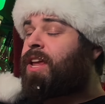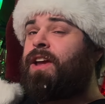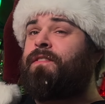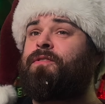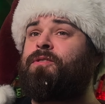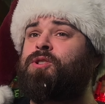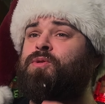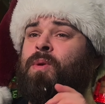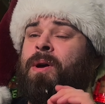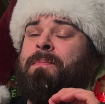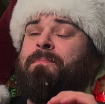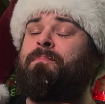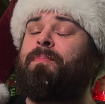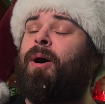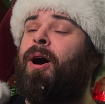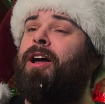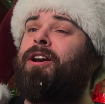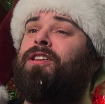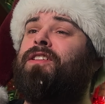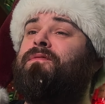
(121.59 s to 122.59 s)
there's one
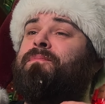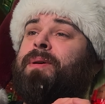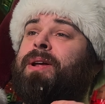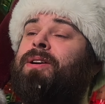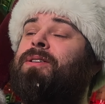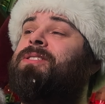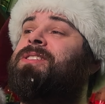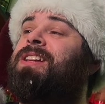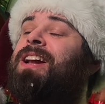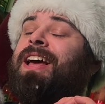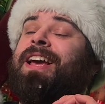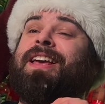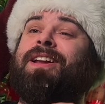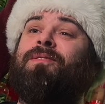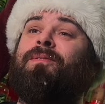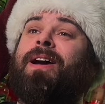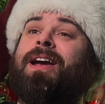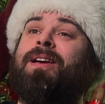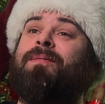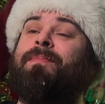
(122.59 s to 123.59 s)
bottle of bitters that I
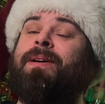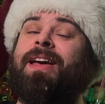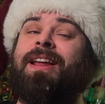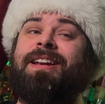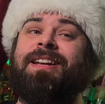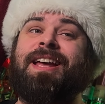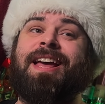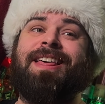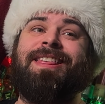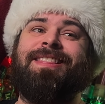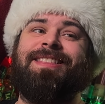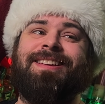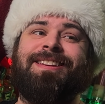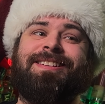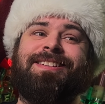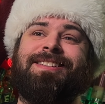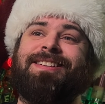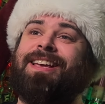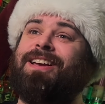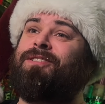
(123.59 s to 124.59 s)
can recommend
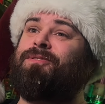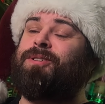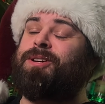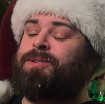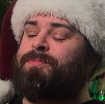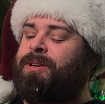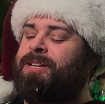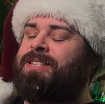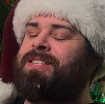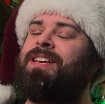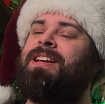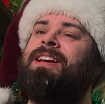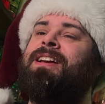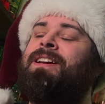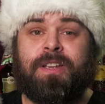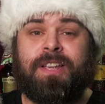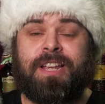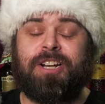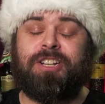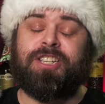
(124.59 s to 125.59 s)
this Christmas,
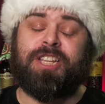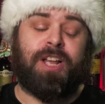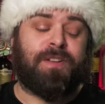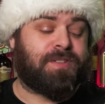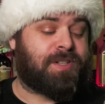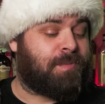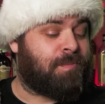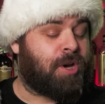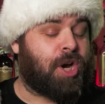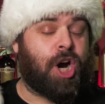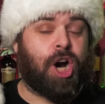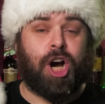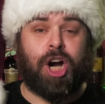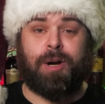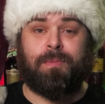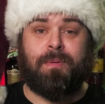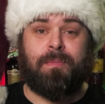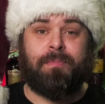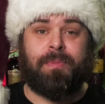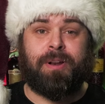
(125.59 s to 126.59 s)
get yourself some
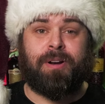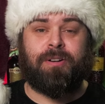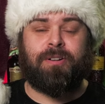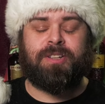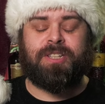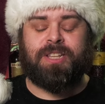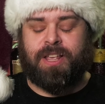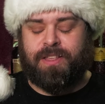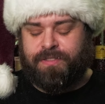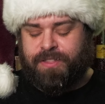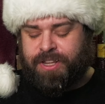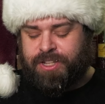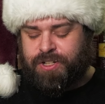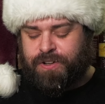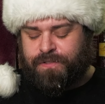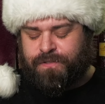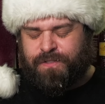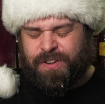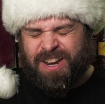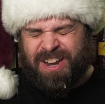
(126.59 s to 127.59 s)
cardamom bitters. These
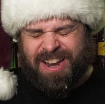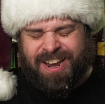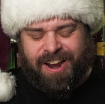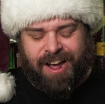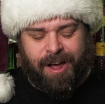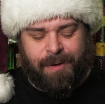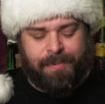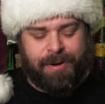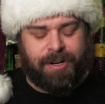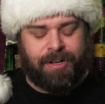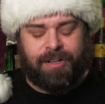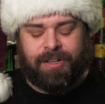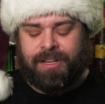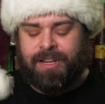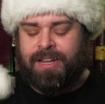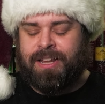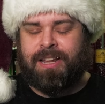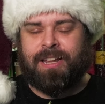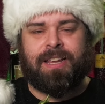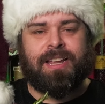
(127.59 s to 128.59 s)
are phenomenal
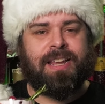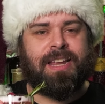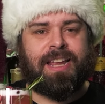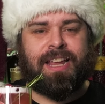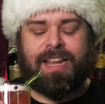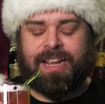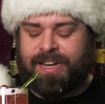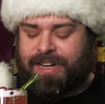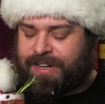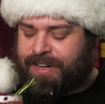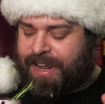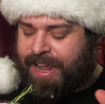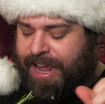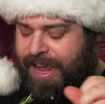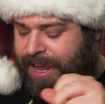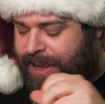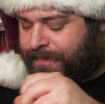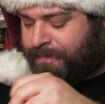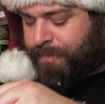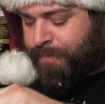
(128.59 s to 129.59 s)
in
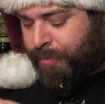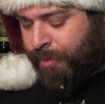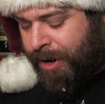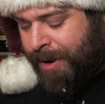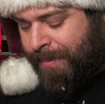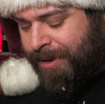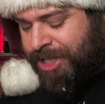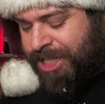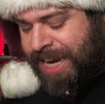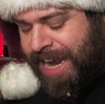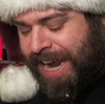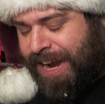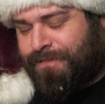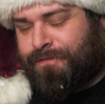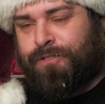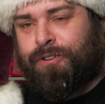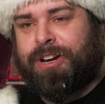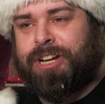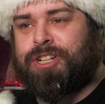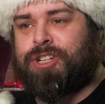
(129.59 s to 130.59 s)
pretty much
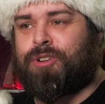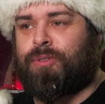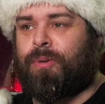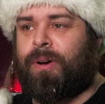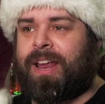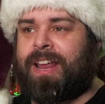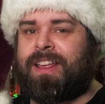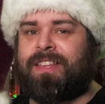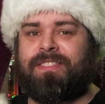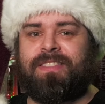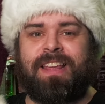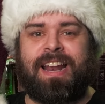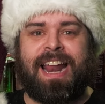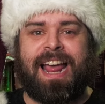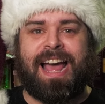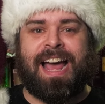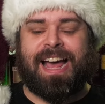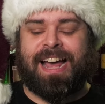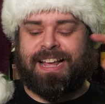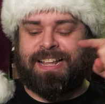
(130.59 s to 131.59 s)
every drink that
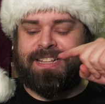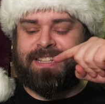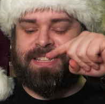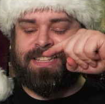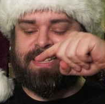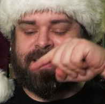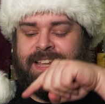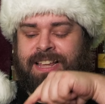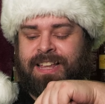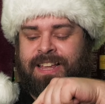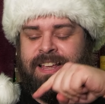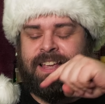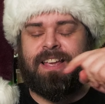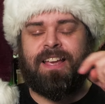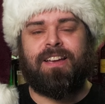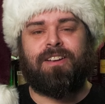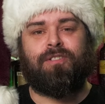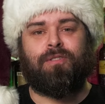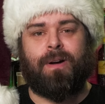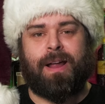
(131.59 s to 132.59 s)
has
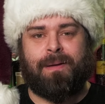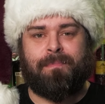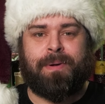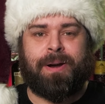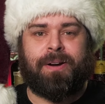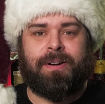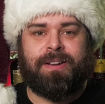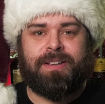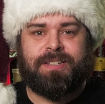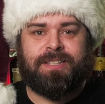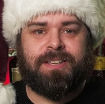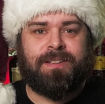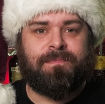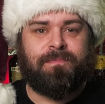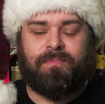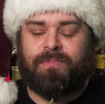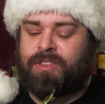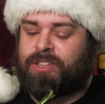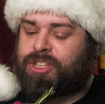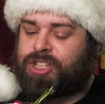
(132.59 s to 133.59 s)
cranberries.
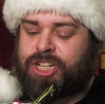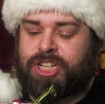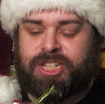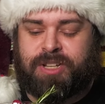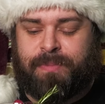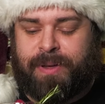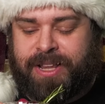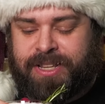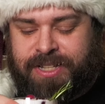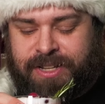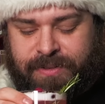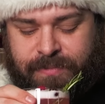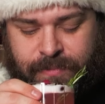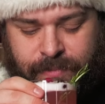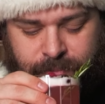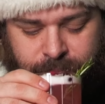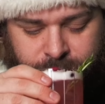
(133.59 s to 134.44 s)
It's just amazing.